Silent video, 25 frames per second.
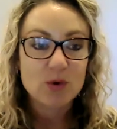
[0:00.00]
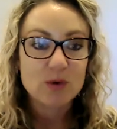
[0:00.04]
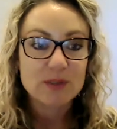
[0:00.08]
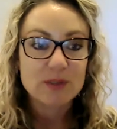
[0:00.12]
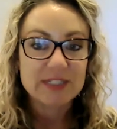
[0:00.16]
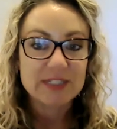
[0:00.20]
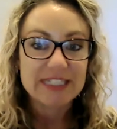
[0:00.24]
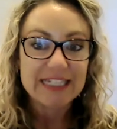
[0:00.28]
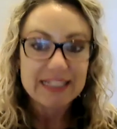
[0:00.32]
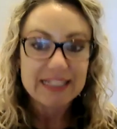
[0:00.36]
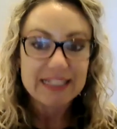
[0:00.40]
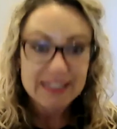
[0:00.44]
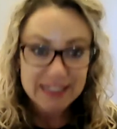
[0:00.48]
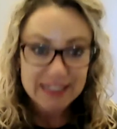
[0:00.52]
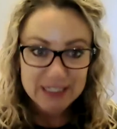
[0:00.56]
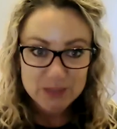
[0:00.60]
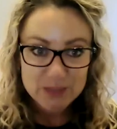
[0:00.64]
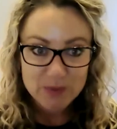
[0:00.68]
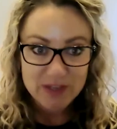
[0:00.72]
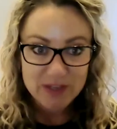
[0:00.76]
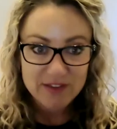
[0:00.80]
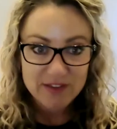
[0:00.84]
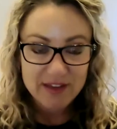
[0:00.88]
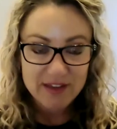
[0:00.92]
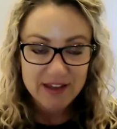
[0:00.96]
dealings
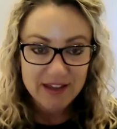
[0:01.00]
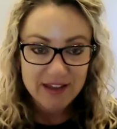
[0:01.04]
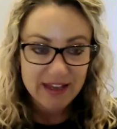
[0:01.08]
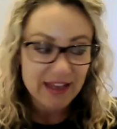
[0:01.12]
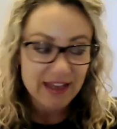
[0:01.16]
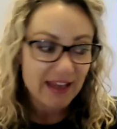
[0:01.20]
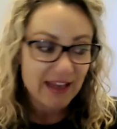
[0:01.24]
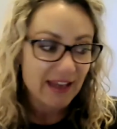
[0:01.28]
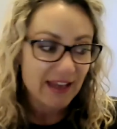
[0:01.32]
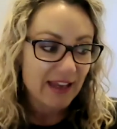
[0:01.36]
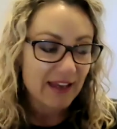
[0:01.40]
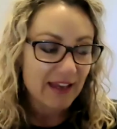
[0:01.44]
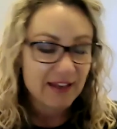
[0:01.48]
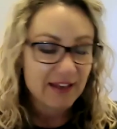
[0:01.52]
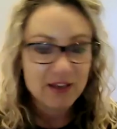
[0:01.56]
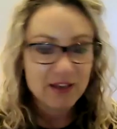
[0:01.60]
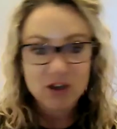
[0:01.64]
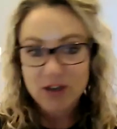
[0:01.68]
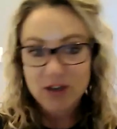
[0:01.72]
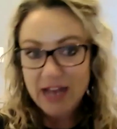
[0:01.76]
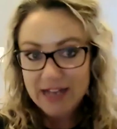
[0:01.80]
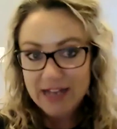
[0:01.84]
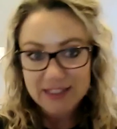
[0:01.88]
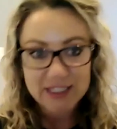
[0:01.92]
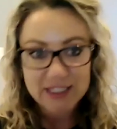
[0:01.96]
with your
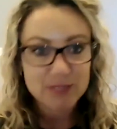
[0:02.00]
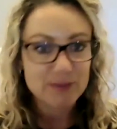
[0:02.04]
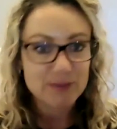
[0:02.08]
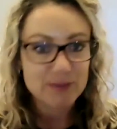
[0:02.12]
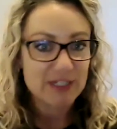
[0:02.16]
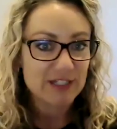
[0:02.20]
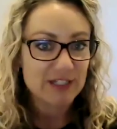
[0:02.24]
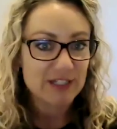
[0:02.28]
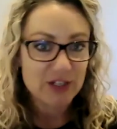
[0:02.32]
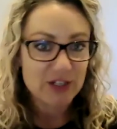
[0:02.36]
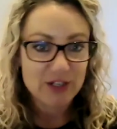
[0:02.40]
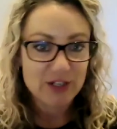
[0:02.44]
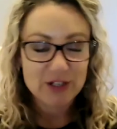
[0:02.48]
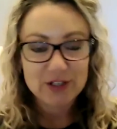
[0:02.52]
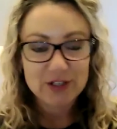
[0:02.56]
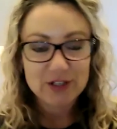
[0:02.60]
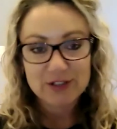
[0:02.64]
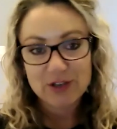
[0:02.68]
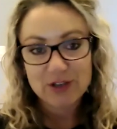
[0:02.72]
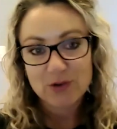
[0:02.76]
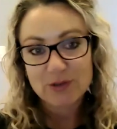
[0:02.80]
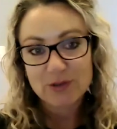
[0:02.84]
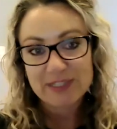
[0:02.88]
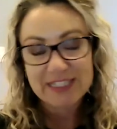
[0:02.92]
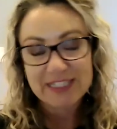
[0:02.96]
customers,
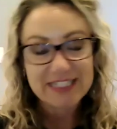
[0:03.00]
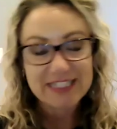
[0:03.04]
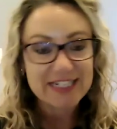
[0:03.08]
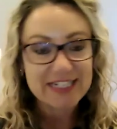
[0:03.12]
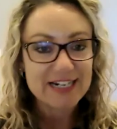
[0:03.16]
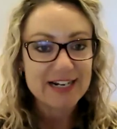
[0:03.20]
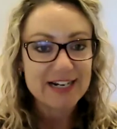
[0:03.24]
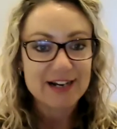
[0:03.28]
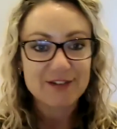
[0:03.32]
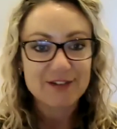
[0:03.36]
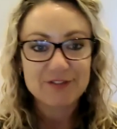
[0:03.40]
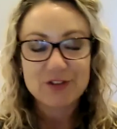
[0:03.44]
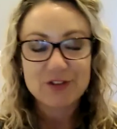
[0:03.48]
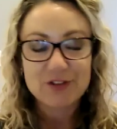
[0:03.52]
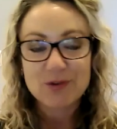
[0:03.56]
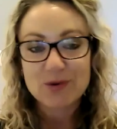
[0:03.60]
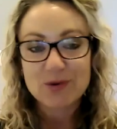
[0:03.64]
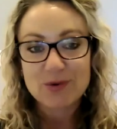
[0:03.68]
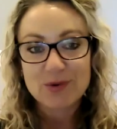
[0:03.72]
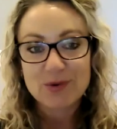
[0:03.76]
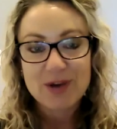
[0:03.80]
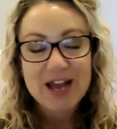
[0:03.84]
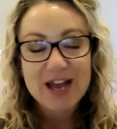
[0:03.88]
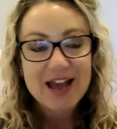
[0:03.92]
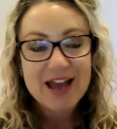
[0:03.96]
your staff,
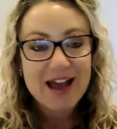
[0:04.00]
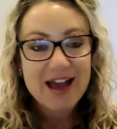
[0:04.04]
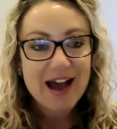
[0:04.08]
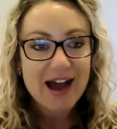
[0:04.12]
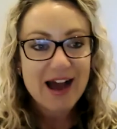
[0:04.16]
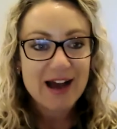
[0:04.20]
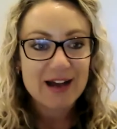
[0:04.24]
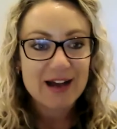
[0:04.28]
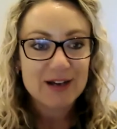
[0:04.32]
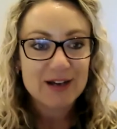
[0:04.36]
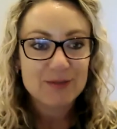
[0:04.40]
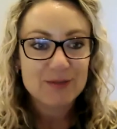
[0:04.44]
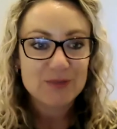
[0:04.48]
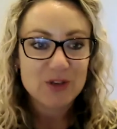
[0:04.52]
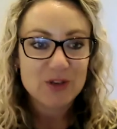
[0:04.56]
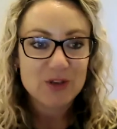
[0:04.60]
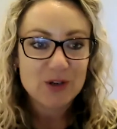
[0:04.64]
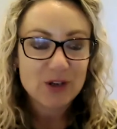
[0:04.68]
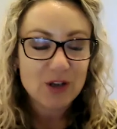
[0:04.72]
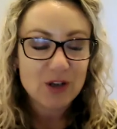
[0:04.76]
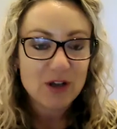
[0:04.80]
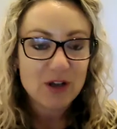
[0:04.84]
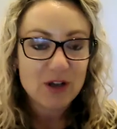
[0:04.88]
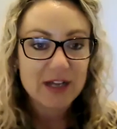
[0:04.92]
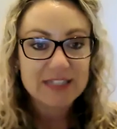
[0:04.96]
your
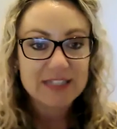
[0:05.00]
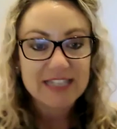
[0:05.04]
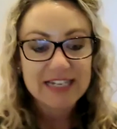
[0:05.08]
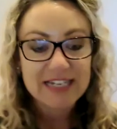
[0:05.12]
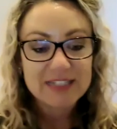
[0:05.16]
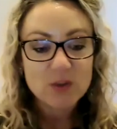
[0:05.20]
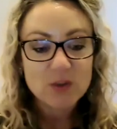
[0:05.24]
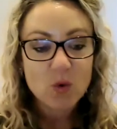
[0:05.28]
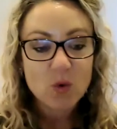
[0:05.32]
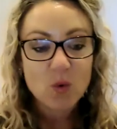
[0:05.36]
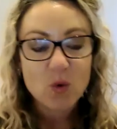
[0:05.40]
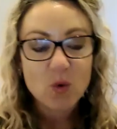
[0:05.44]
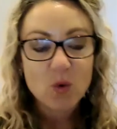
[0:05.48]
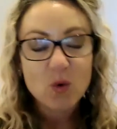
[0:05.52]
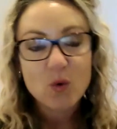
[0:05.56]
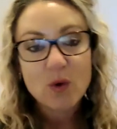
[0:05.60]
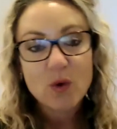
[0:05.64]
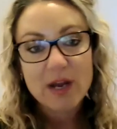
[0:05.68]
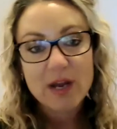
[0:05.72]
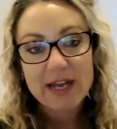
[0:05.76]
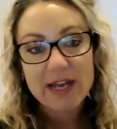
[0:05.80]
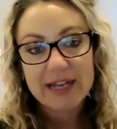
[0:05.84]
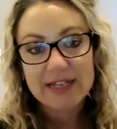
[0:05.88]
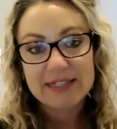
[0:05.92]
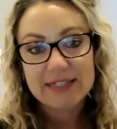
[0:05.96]
clients is
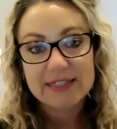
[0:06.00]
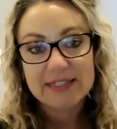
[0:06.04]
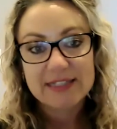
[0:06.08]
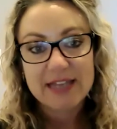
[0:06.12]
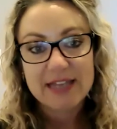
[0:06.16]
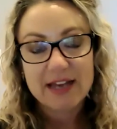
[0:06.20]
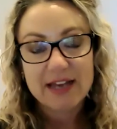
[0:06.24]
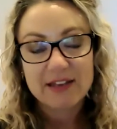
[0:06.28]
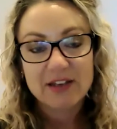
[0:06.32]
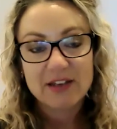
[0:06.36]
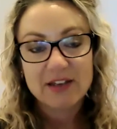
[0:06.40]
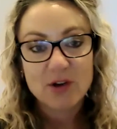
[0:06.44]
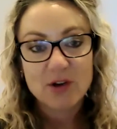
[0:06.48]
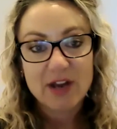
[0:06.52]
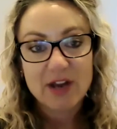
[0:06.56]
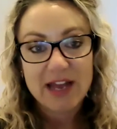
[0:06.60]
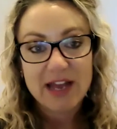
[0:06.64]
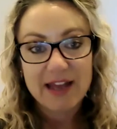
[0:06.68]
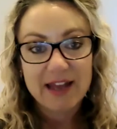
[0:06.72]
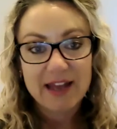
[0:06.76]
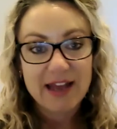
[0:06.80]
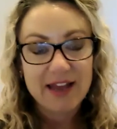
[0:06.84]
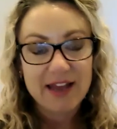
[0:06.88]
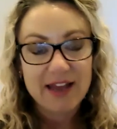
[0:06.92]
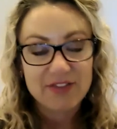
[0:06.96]
always,
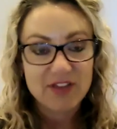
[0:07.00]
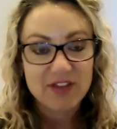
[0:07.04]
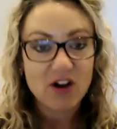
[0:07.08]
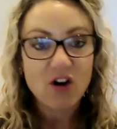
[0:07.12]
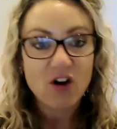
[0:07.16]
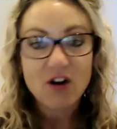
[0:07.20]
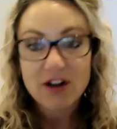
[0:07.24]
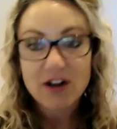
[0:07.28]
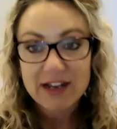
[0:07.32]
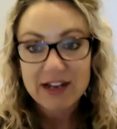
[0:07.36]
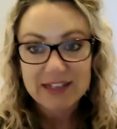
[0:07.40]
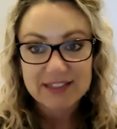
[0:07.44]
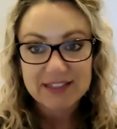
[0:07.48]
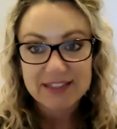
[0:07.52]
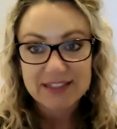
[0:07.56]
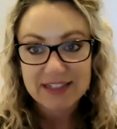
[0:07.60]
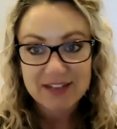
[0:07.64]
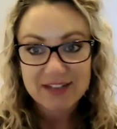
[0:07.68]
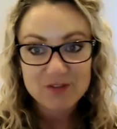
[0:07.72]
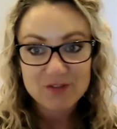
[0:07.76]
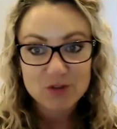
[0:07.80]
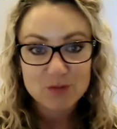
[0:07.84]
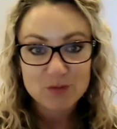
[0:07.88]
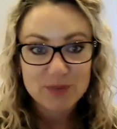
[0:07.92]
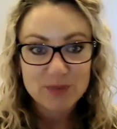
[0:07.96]
at the highest
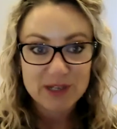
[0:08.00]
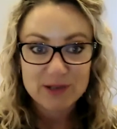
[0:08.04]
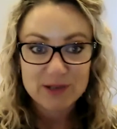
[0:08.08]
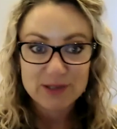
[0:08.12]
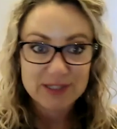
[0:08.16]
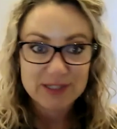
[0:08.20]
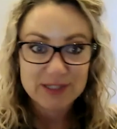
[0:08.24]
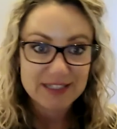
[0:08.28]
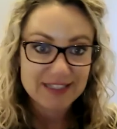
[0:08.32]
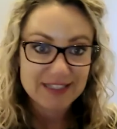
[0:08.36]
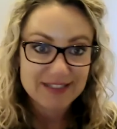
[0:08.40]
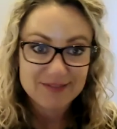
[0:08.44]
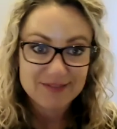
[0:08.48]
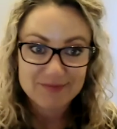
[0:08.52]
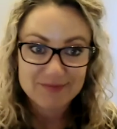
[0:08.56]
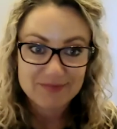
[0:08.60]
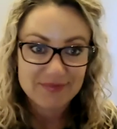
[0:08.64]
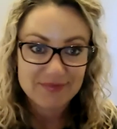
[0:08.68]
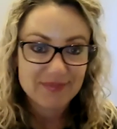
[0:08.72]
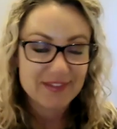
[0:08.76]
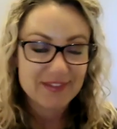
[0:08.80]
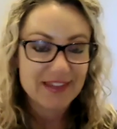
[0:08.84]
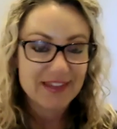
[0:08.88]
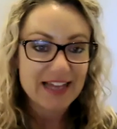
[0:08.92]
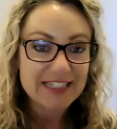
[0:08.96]
level, because
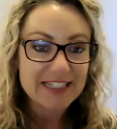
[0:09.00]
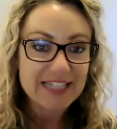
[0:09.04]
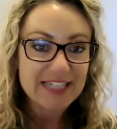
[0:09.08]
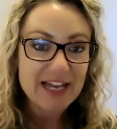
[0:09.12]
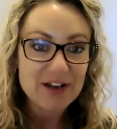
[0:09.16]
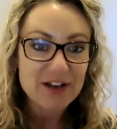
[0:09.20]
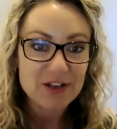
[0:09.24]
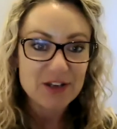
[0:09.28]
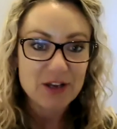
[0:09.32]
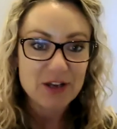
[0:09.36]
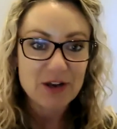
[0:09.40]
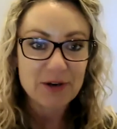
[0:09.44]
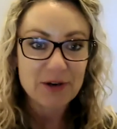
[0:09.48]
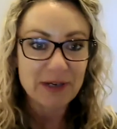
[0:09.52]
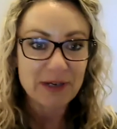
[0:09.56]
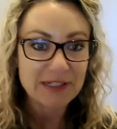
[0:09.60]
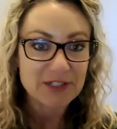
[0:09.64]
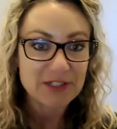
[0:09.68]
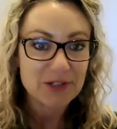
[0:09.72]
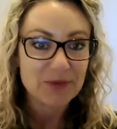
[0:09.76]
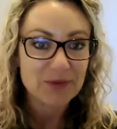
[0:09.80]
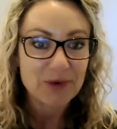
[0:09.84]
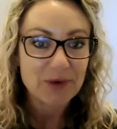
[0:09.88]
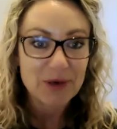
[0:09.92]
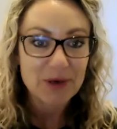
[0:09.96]
that's how you're going
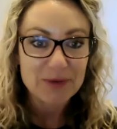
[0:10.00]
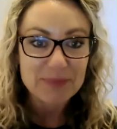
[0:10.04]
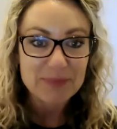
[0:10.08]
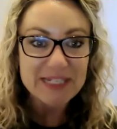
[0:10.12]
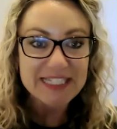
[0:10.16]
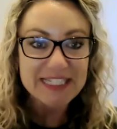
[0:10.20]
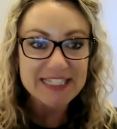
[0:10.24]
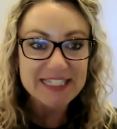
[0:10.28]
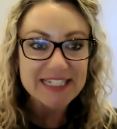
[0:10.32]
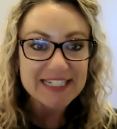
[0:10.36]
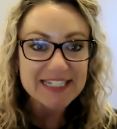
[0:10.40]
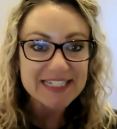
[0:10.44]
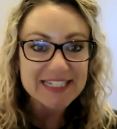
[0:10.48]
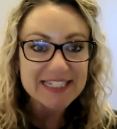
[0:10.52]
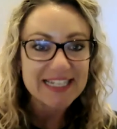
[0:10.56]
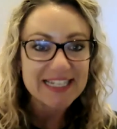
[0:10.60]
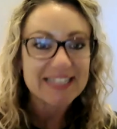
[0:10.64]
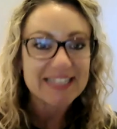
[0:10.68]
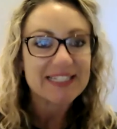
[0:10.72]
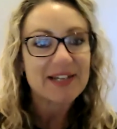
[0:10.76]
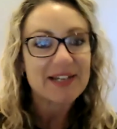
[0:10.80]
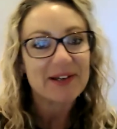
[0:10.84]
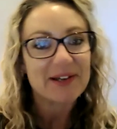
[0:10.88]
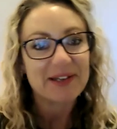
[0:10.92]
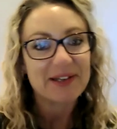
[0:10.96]
to grow business.
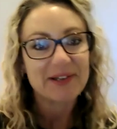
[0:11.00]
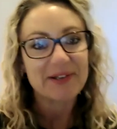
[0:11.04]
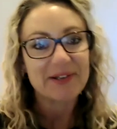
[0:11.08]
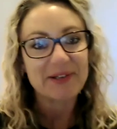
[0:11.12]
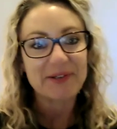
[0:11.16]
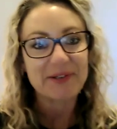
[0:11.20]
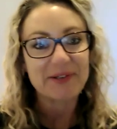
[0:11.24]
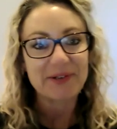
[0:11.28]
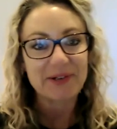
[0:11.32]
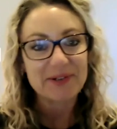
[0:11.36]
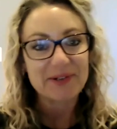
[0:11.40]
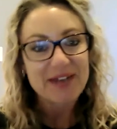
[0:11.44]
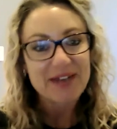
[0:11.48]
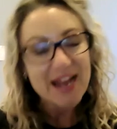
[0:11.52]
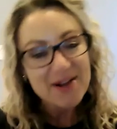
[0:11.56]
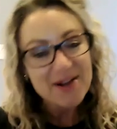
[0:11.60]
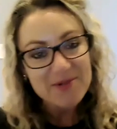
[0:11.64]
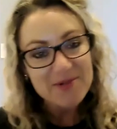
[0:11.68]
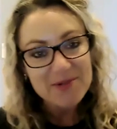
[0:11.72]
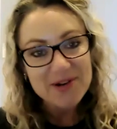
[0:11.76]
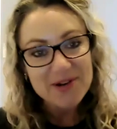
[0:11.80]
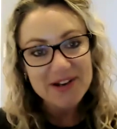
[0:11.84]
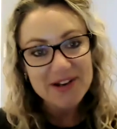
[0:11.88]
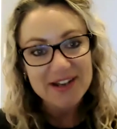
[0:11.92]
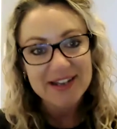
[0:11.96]
That's how you're going to grow
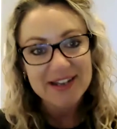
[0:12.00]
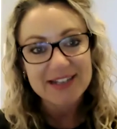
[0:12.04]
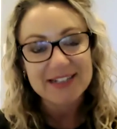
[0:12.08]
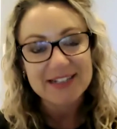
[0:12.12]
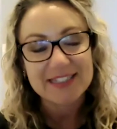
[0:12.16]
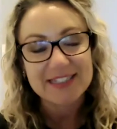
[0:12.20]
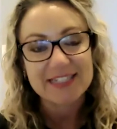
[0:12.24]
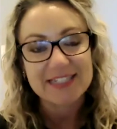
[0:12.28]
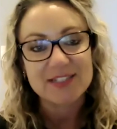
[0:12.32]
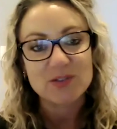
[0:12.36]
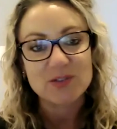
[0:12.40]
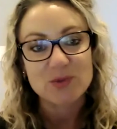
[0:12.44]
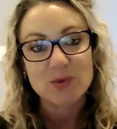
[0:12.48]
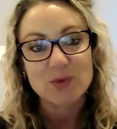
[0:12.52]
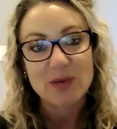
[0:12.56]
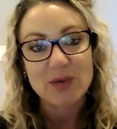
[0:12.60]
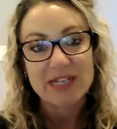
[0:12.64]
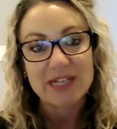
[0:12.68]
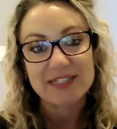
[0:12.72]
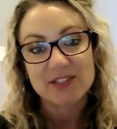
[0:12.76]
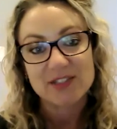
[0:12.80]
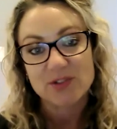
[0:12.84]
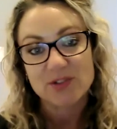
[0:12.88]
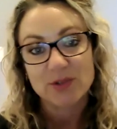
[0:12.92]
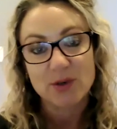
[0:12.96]
networks, is
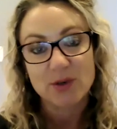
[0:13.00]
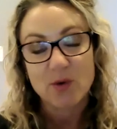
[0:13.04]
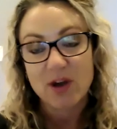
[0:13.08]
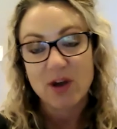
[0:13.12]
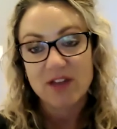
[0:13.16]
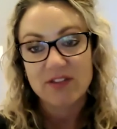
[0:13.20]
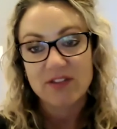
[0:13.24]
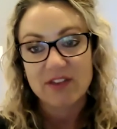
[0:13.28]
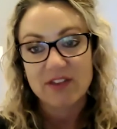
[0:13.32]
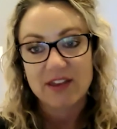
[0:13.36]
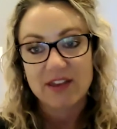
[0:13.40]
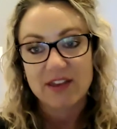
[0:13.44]
always through, I think